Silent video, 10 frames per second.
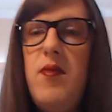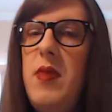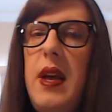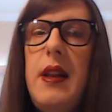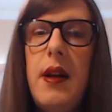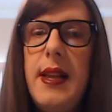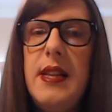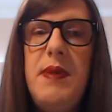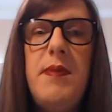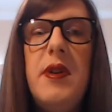an audience
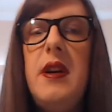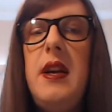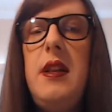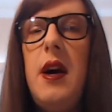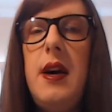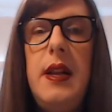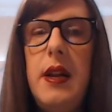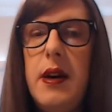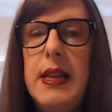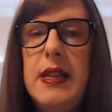member and not an
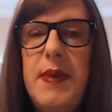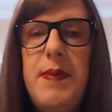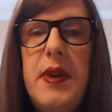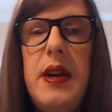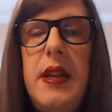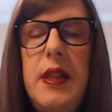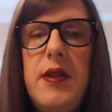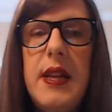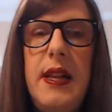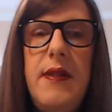audience member, and those
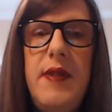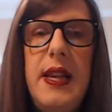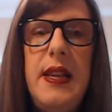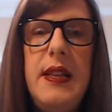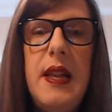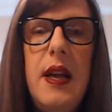kind of things